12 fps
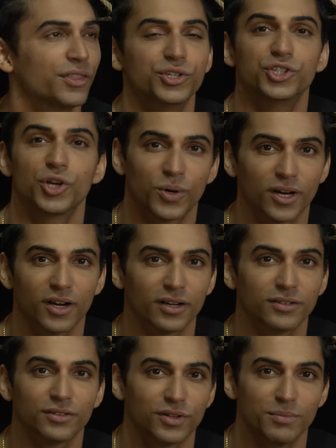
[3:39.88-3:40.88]
the
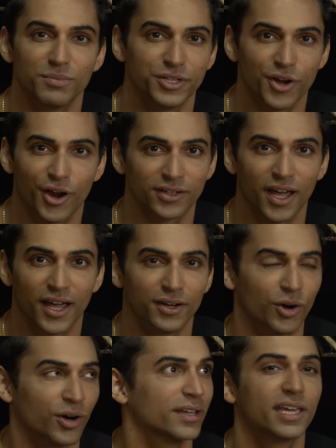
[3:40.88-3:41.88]
Joker from The Dark
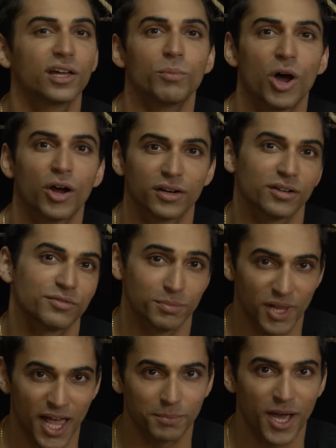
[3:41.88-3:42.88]
Knight or Killmonger
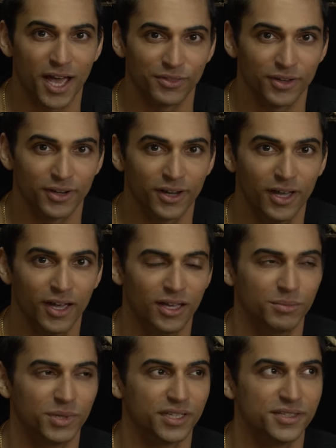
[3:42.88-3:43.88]
from Black Panther,
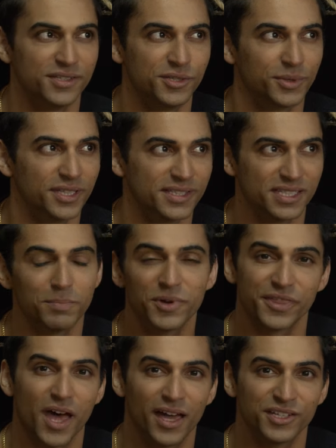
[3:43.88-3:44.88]
because you can
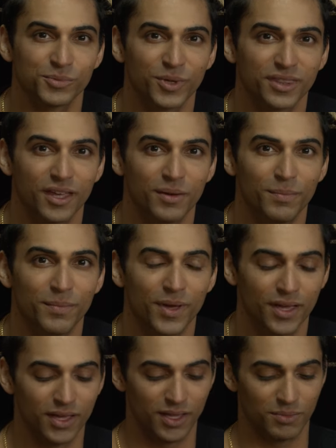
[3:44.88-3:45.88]
sympathize with them,
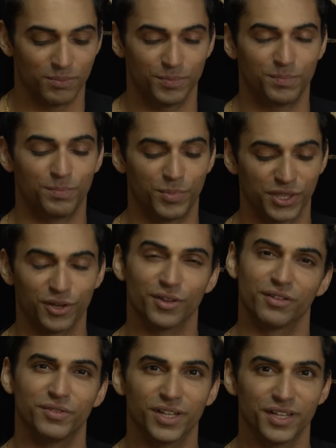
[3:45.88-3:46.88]
but
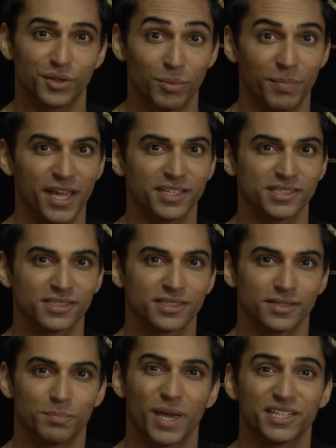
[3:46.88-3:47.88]
they're the villain. They're
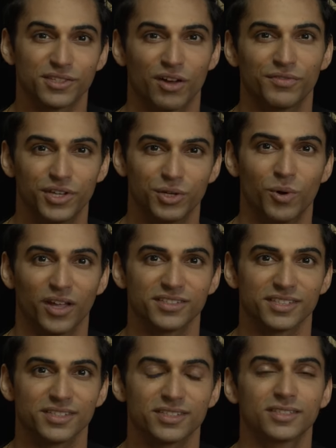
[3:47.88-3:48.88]
based off the
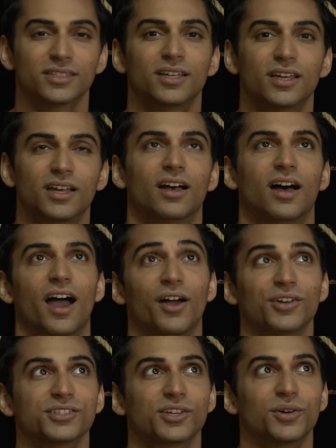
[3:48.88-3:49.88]
nuances. I
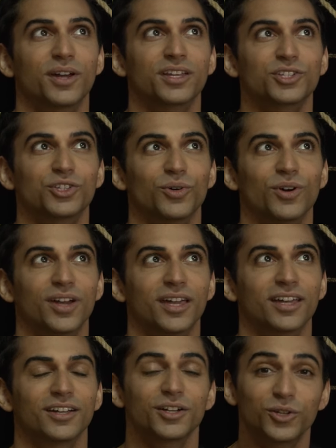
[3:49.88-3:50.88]
also
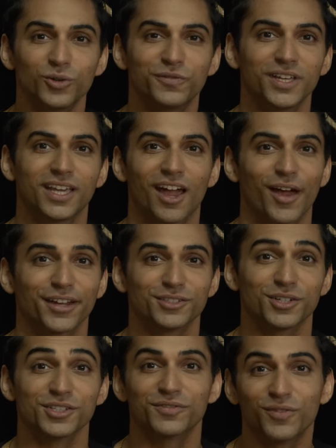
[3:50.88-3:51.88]
enjoy goofy
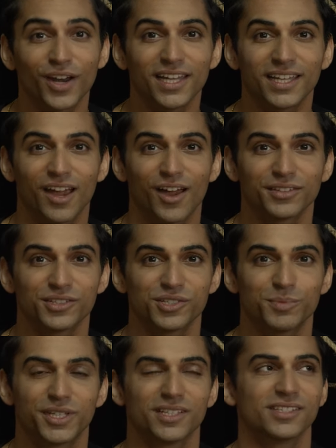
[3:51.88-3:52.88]
characters, funny
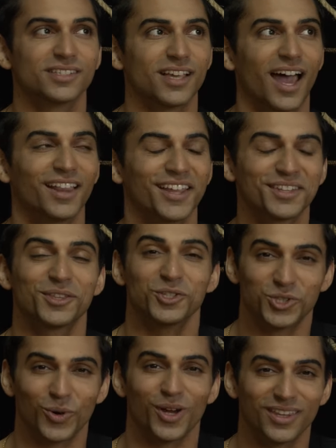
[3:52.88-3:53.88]
characters, because I like the
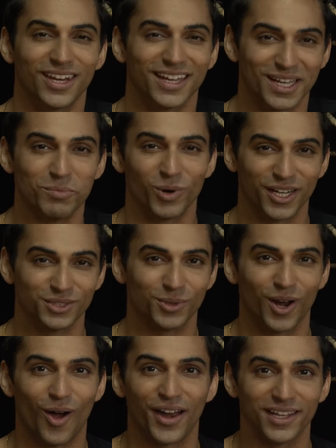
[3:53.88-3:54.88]
joy that it can bring
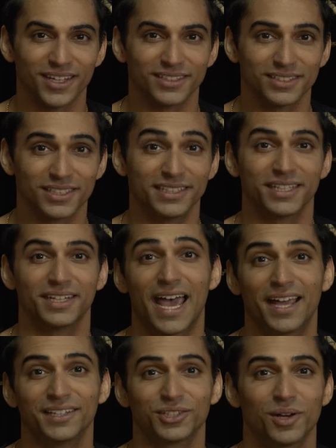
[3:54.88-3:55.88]
to an audience. As a
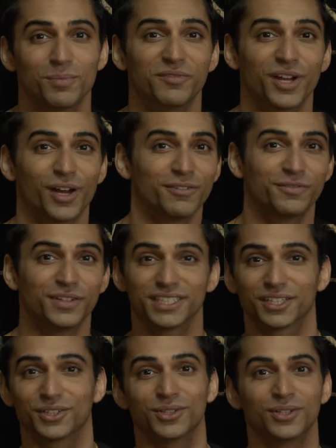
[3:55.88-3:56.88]
dancer, I'm a very
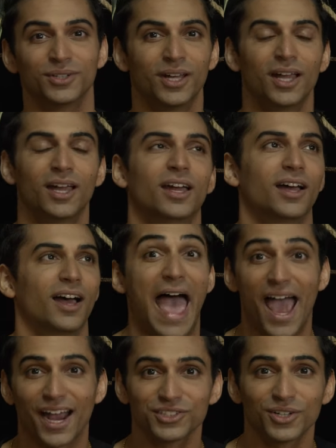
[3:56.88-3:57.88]
physical
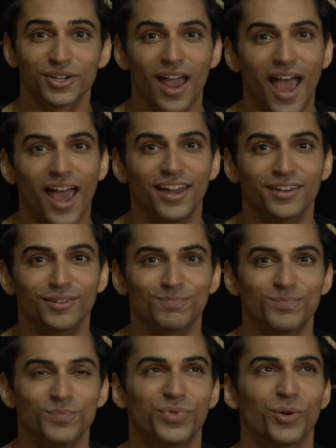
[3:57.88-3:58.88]
actor, and
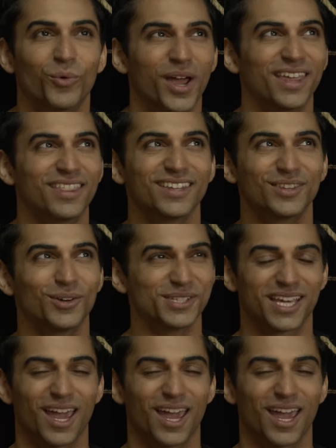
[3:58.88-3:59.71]
the way that those